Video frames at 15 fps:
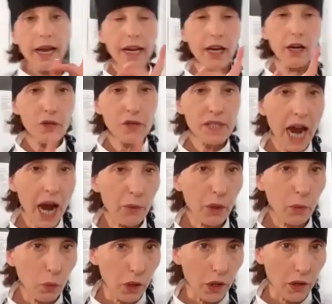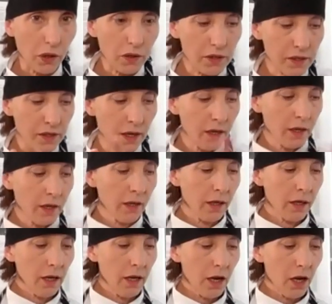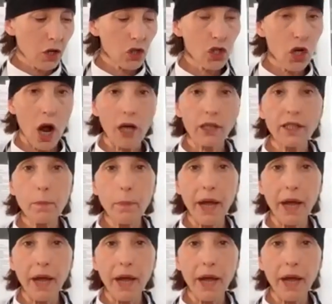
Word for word: here's how it works. Chocolate